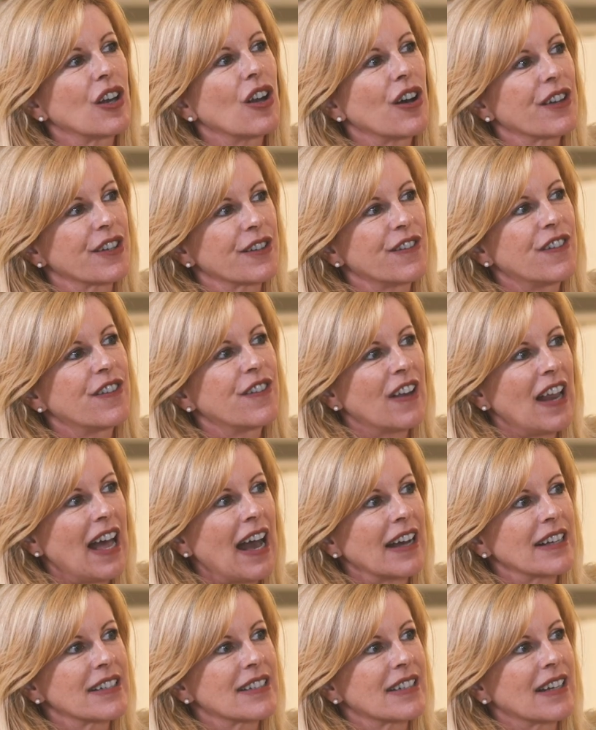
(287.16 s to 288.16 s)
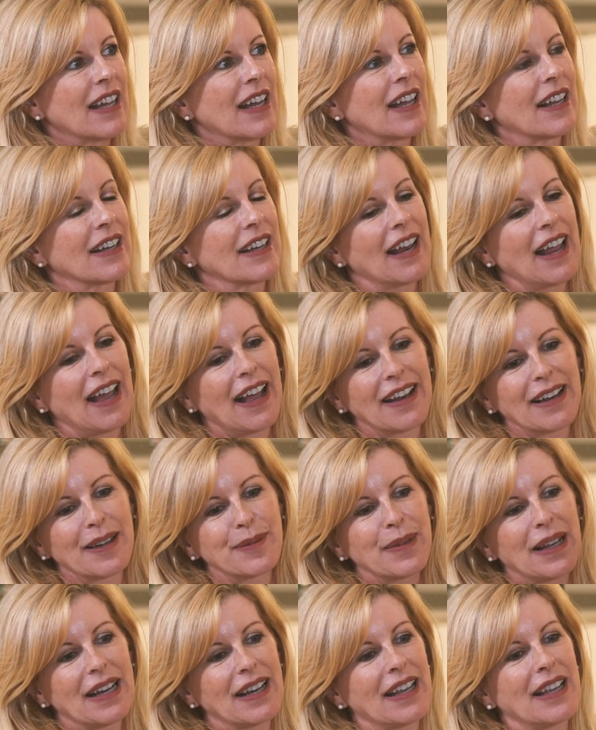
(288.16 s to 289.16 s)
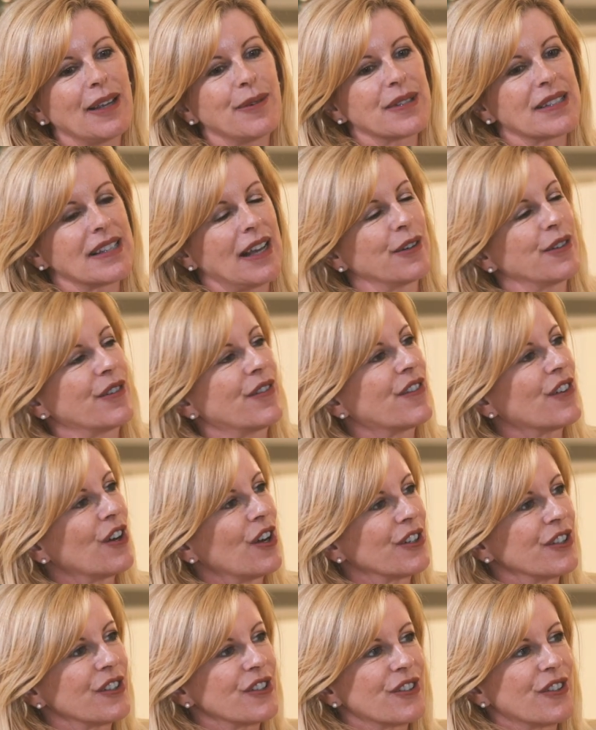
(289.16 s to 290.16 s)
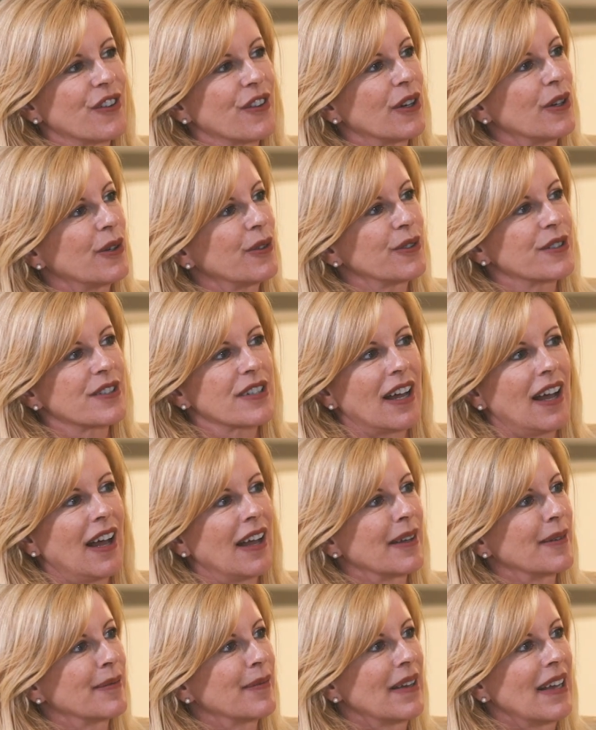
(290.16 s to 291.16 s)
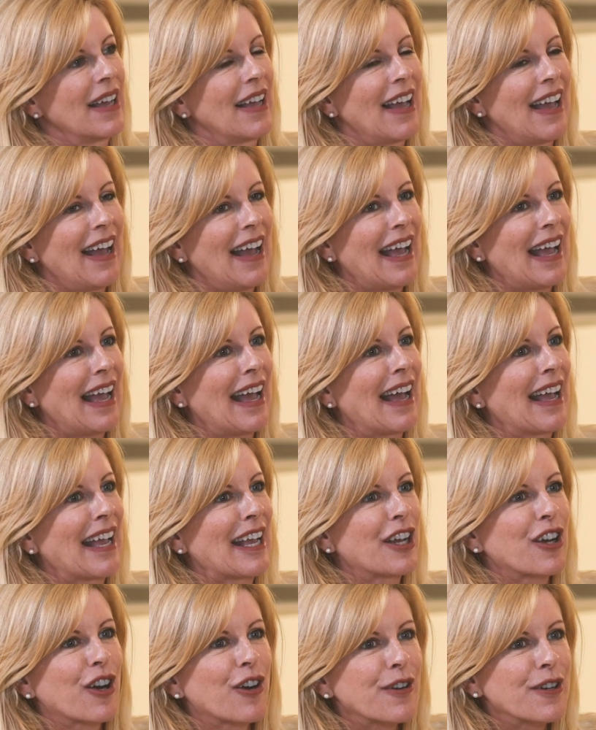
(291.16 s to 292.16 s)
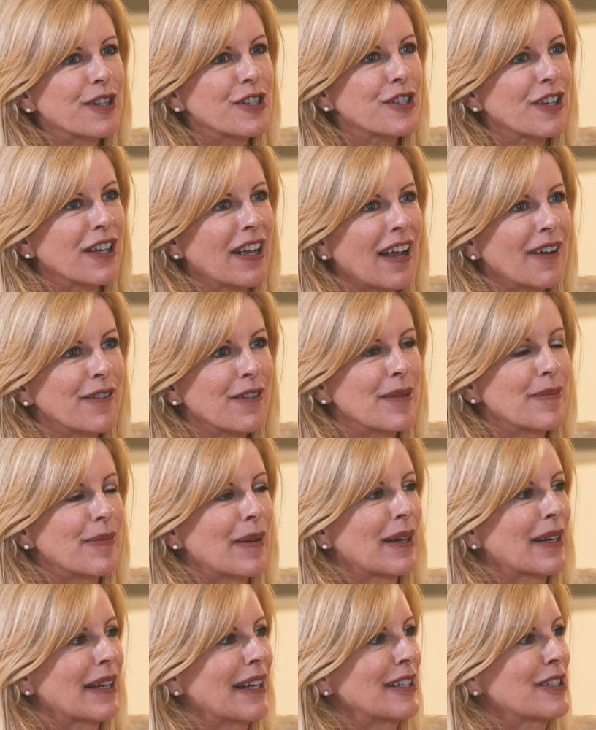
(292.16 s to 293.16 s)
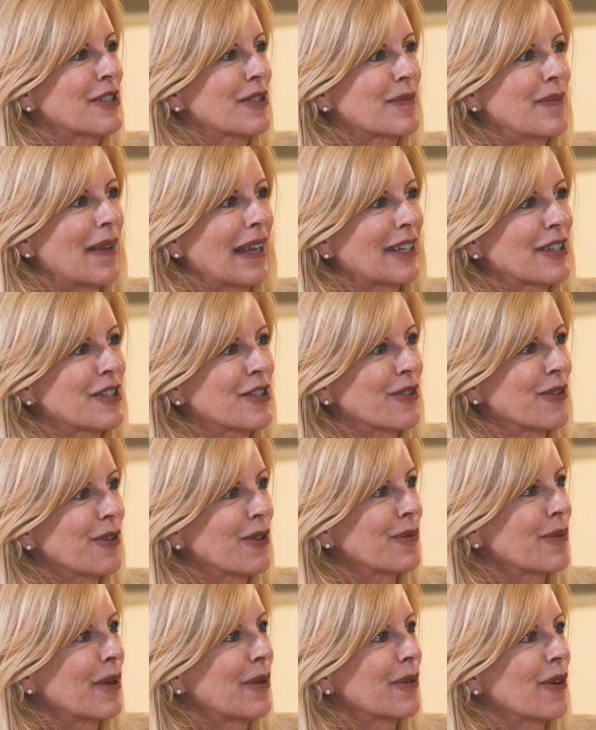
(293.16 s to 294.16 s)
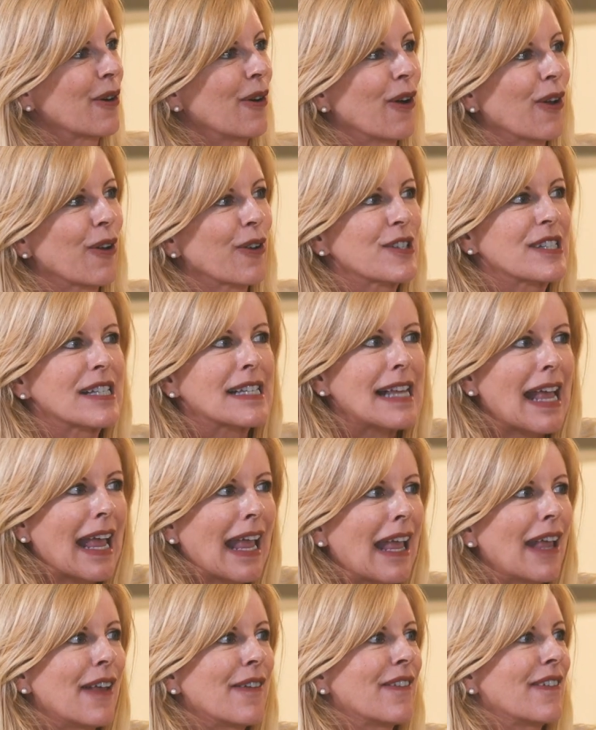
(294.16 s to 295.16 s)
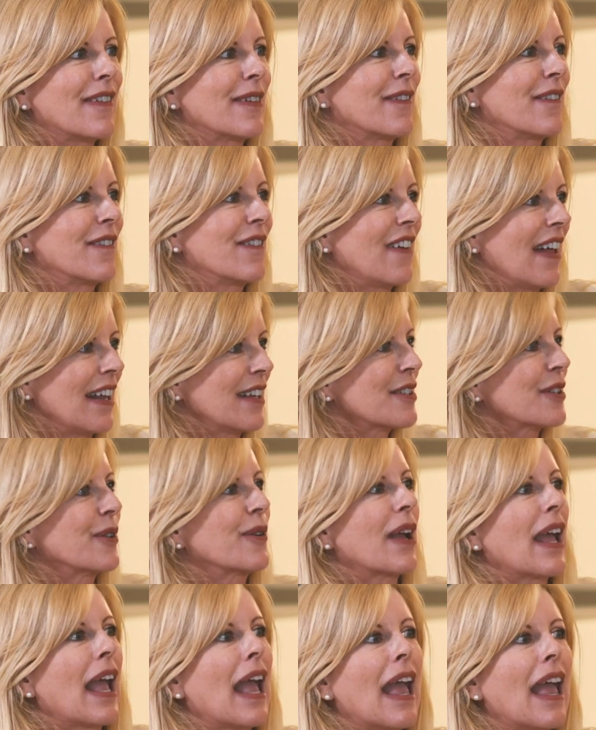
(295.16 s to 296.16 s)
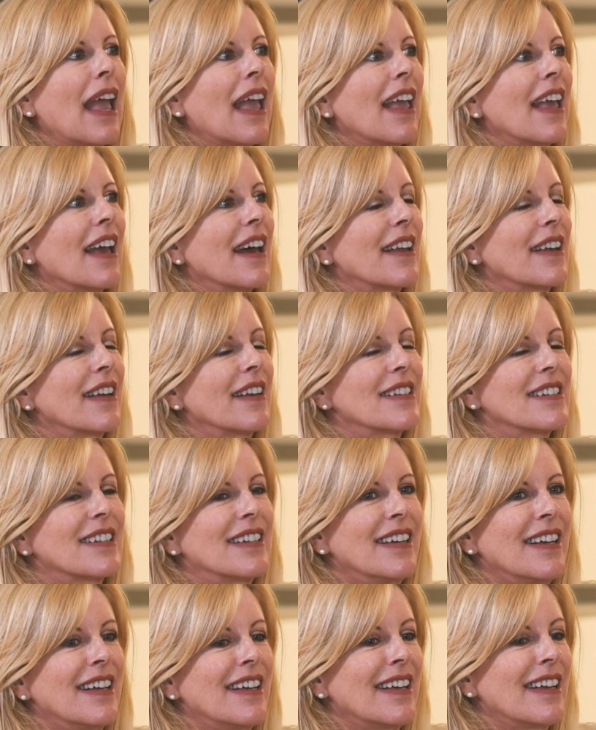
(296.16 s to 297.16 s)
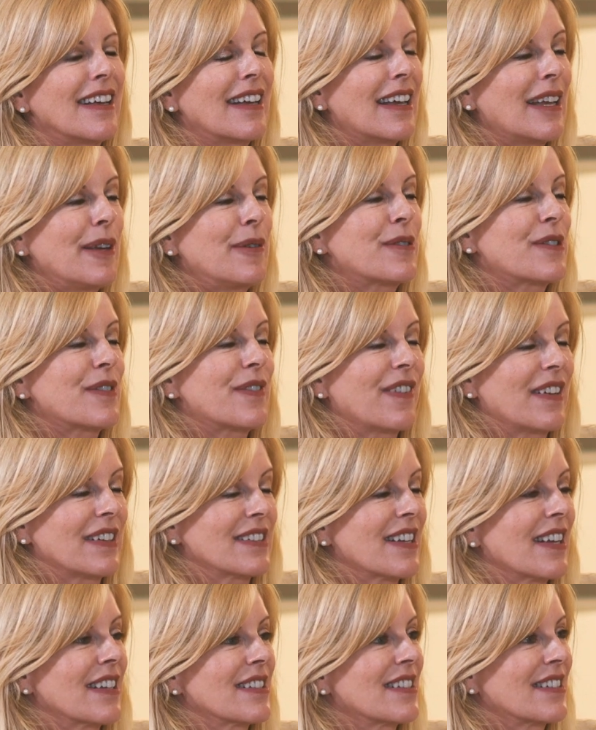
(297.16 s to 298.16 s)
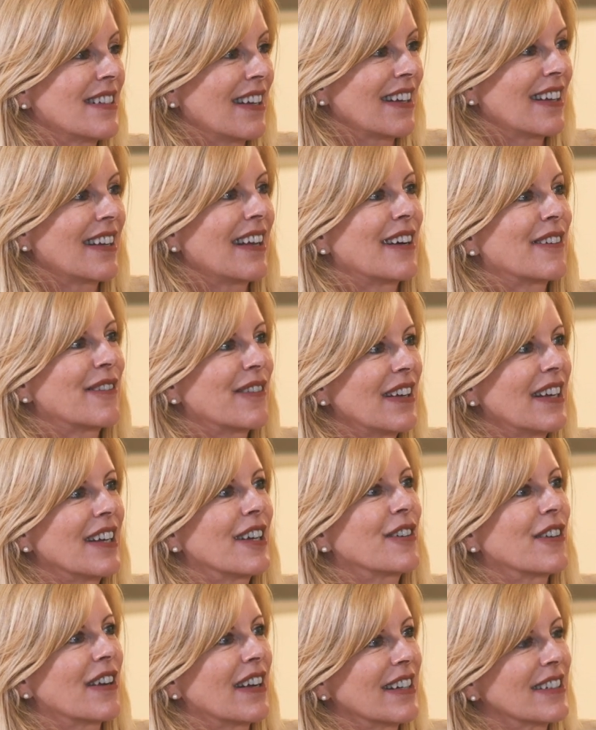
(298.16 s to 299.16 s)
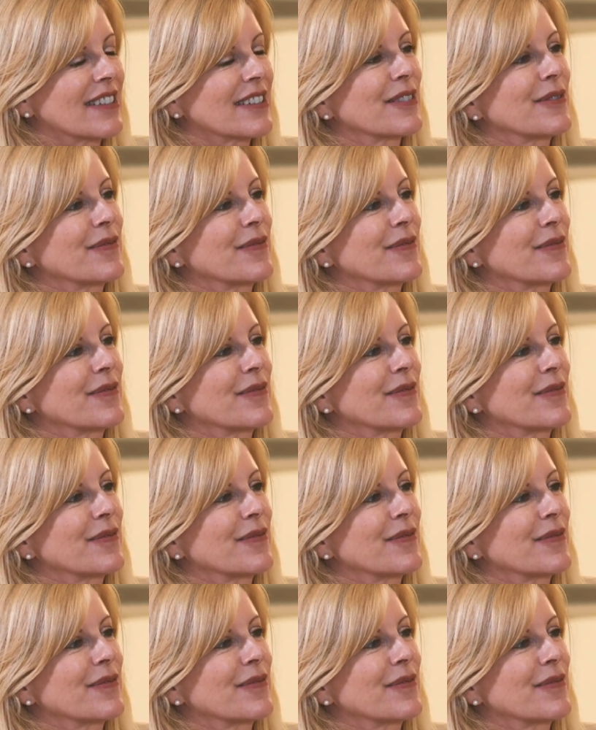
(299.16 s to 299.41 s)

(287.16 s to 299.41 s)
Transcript: lot of flat, and I mean he was out front the whole time, encouraging everybody, just making sure we were all safe and felt okay, and he was fantastic, really great.